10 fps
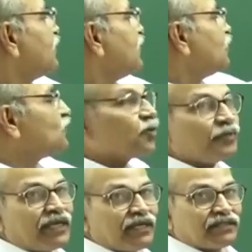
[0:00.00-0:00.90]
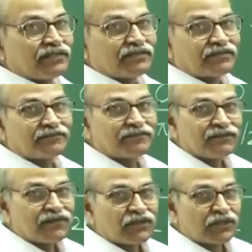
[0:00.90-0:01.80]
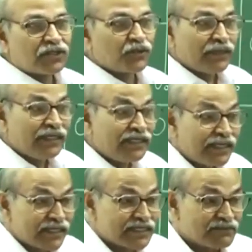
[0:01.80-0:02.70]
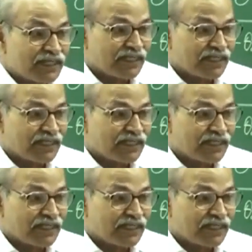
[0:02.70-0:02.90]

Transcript: theta naught omega. So it is going in negative